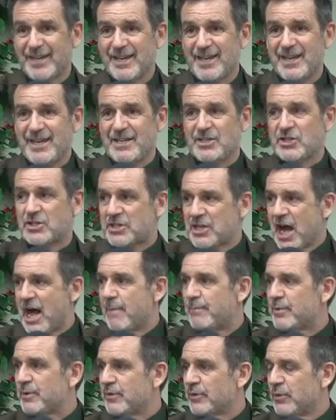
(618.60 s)
He
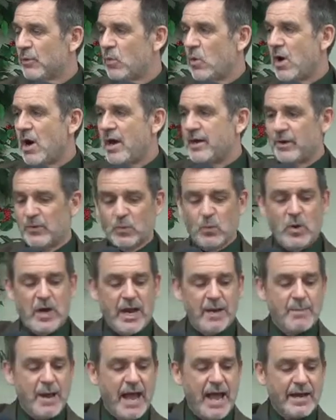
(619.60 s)
stopped the water
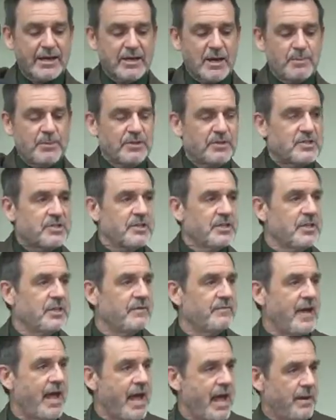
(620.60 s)
way back up in the city
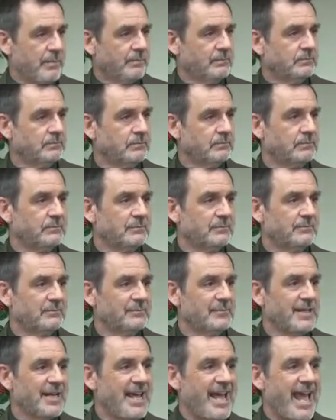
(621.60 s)
of Adam,
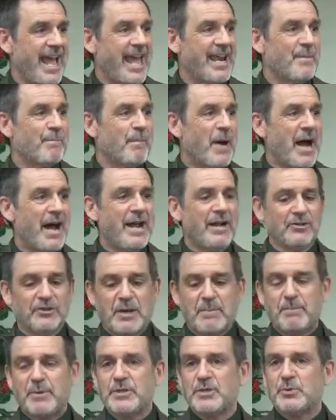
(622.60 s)
and it piled
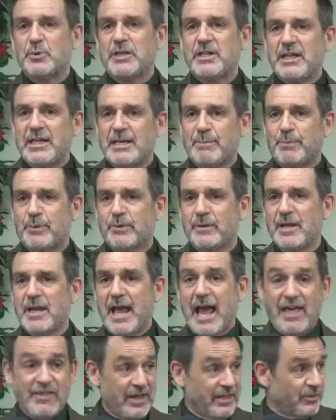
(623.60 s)
up into a heap.
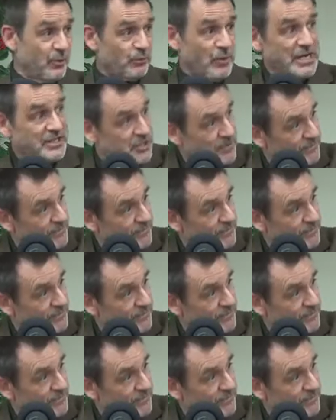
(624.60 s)
And then the rest